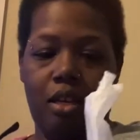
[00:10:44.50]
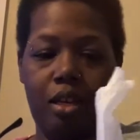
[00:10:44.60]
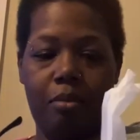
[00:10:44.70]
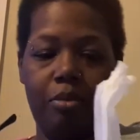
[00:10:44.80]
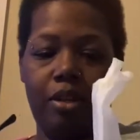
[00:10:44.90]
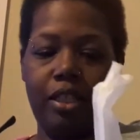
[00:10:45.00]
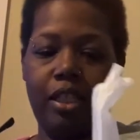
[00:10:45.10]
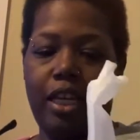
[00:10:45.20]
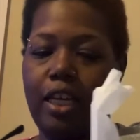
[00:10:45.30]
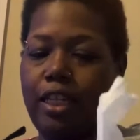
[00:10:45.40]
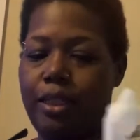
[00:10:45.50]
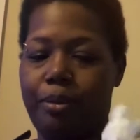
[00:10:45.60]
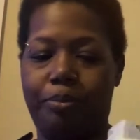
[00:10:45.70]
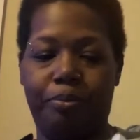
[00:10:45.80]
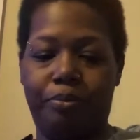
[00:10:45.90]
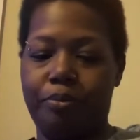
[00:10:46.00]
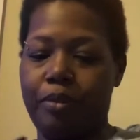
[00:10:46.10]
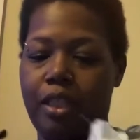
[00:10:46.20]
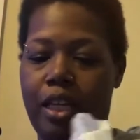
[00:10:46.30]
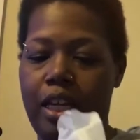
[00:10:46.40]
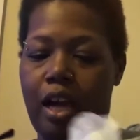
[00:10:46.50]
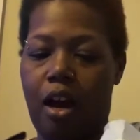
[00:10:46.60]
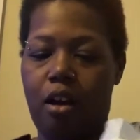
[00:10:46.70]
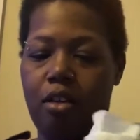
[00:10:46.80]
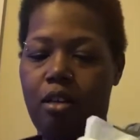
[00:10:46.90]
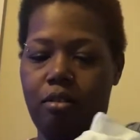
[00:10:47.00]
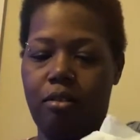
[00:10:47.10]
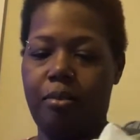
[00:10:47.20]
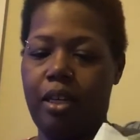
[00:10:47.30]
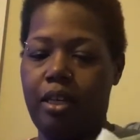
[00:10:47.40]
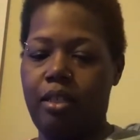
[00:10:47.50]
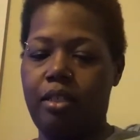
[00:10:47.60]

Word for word: I'm here to tell you, it all goes away.